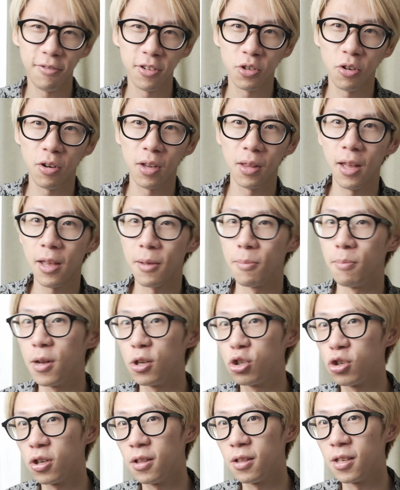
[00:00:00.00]
sort of like
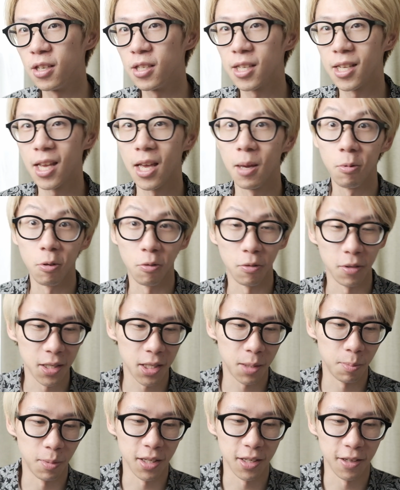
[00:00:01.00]
mentioned this cable release
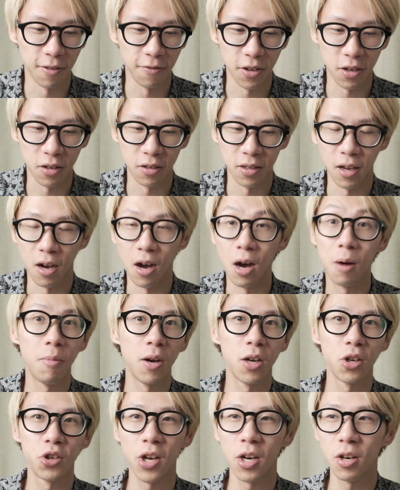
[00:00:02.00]
specifically on
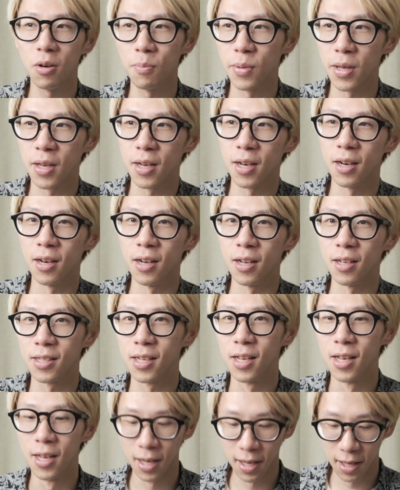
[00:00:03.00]
my channel because
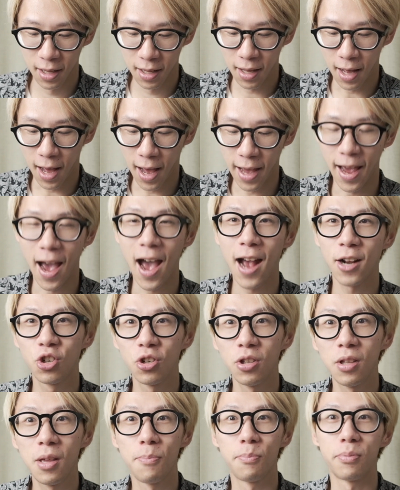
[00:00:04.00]
I
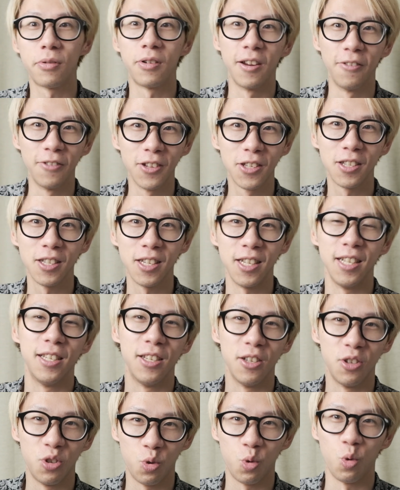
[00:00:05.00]
actually previously
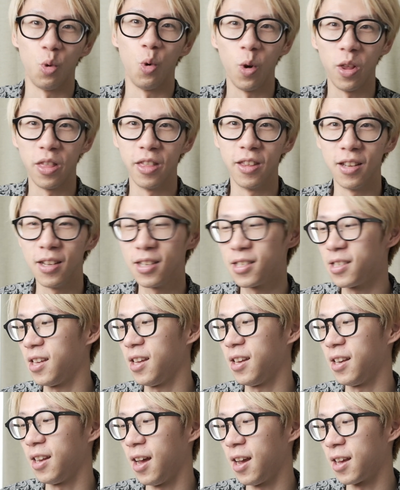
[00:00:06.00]
destroyed this,
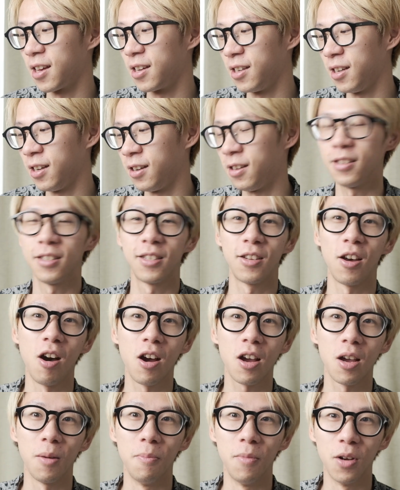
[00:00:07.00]
and I can't
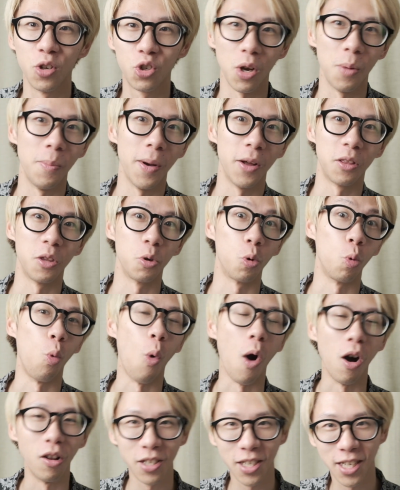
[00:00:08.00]
talk much about the
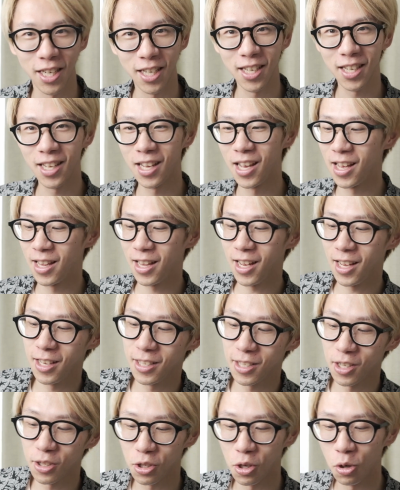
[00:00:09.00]
quality that
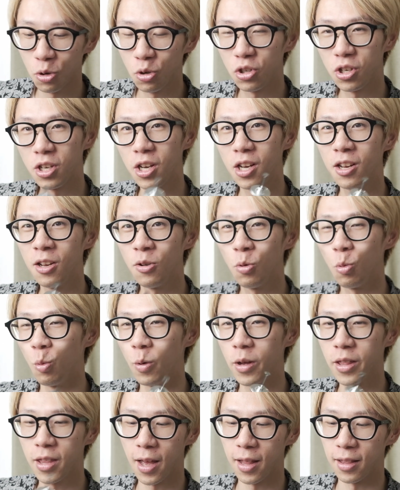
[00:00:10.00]
is associated
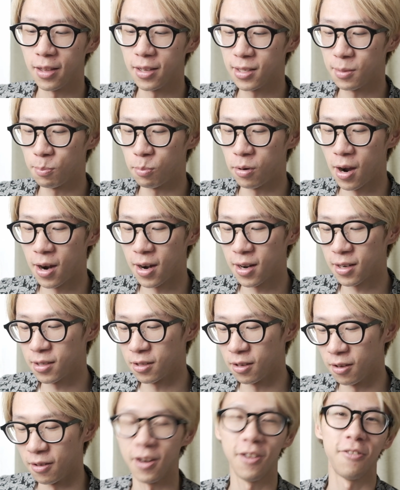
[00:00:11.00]
with this product,
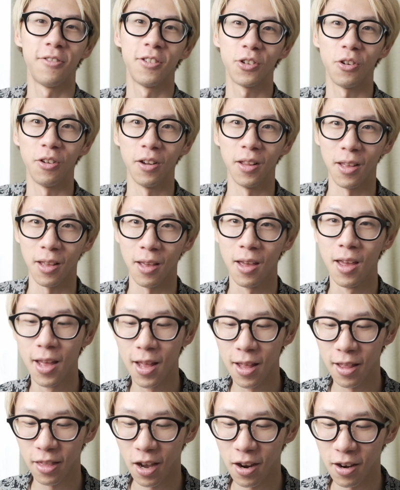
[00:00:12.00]
so I never sort of like
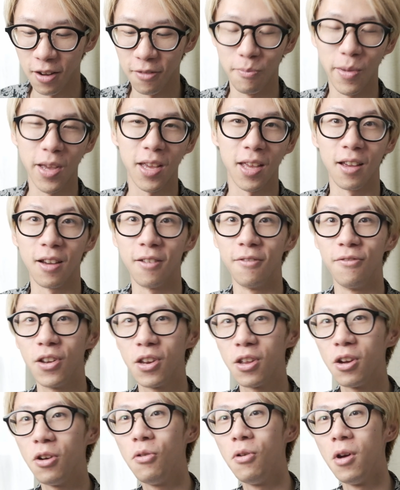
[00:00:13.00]
thought of making a
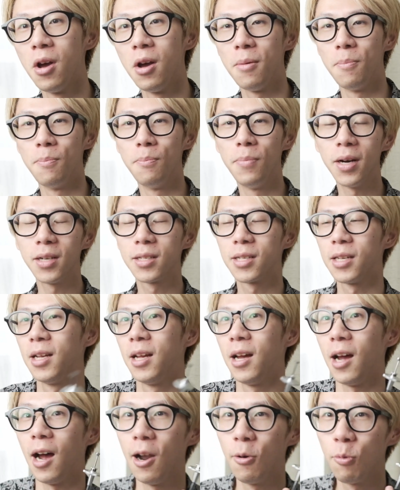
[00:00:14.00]
video. But
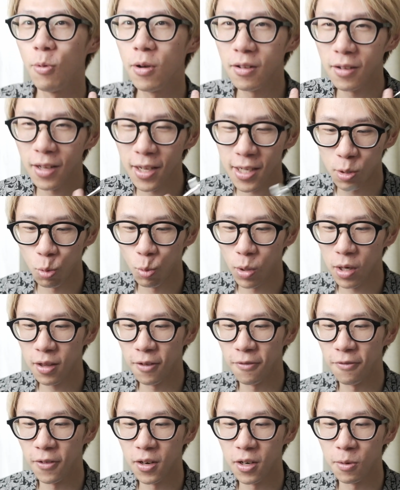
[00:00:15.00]
I realized one of
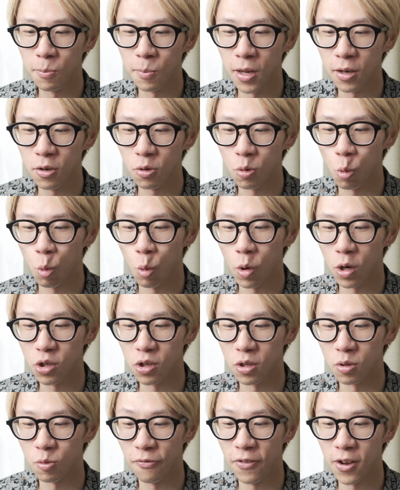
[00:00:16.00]
the fundamental
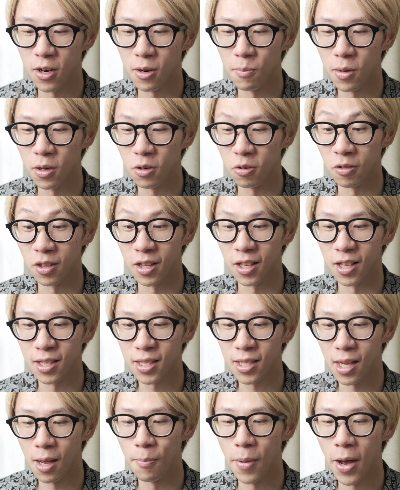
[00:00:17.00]

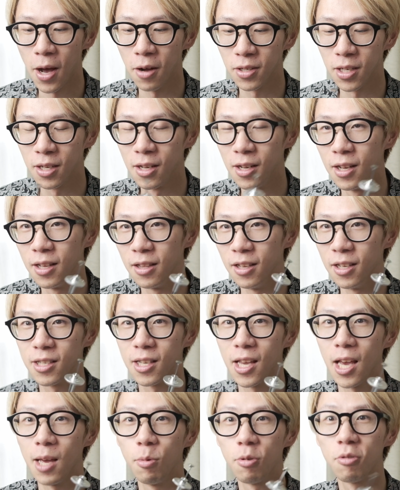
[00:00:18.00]
things about this
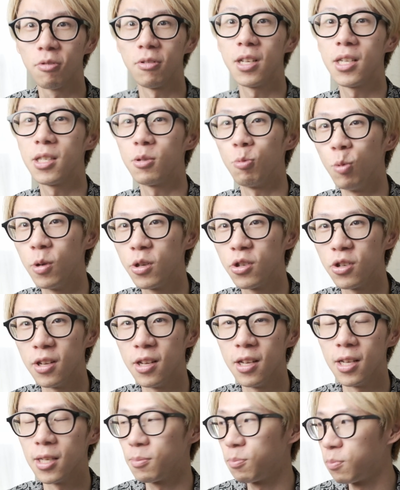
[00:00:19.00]
cable release, which
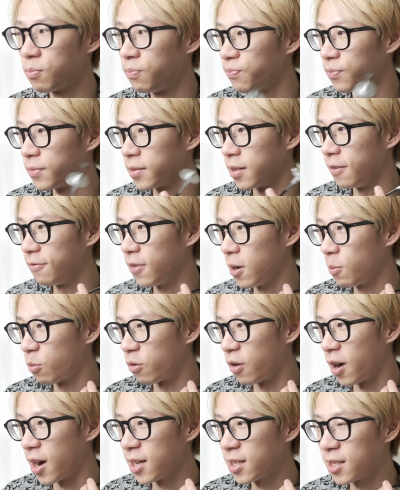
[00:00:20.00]
is, if I'm
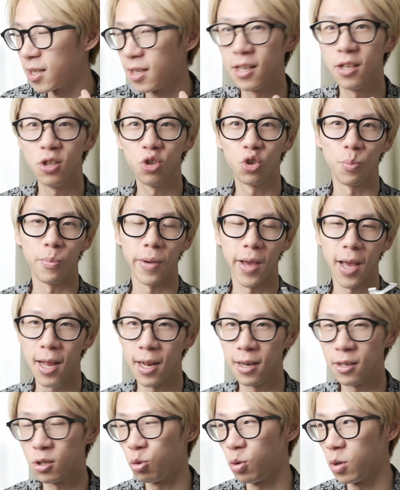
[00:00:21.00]
right, in
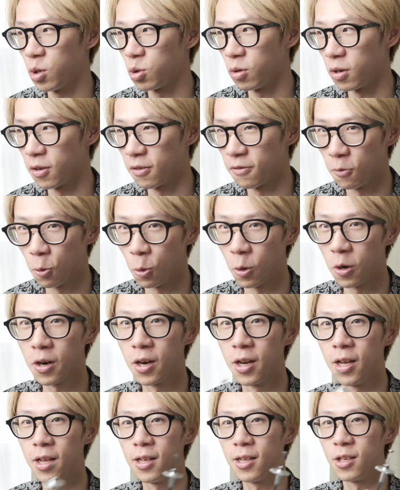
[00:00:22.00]
Japan 2024,
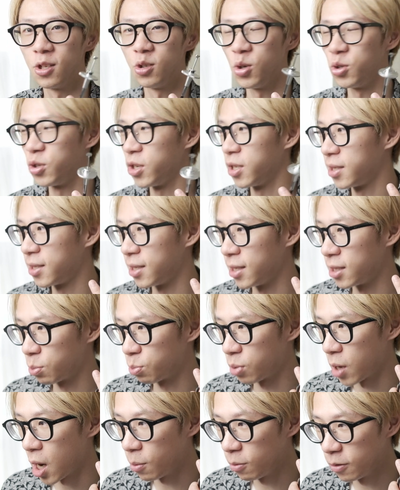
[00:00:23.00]
JJC is
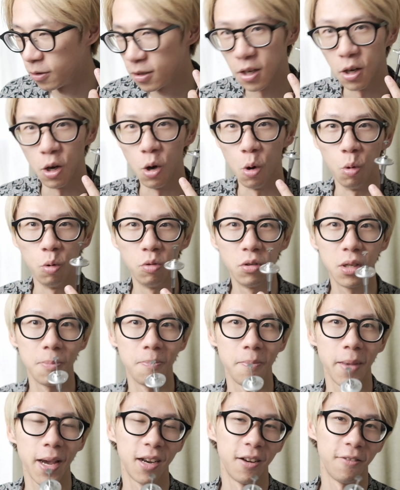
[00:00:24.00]
probably the only
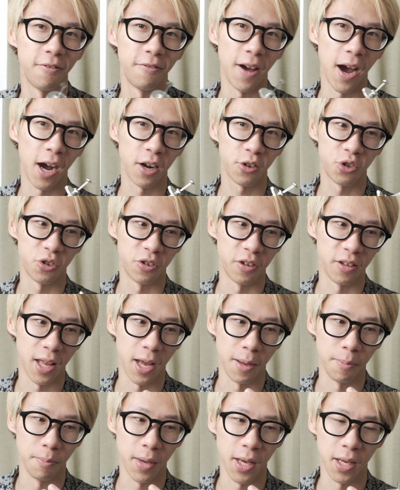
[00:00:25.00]
manufacturer
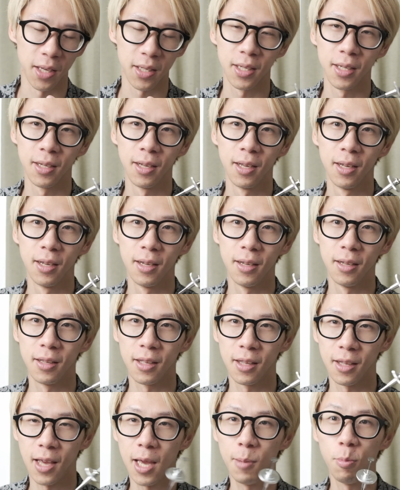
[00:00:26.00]
that makes
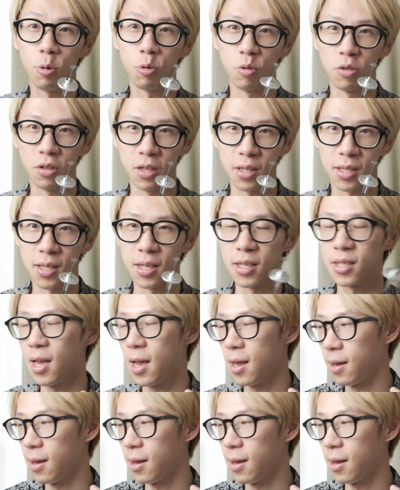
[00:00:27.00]
cable releases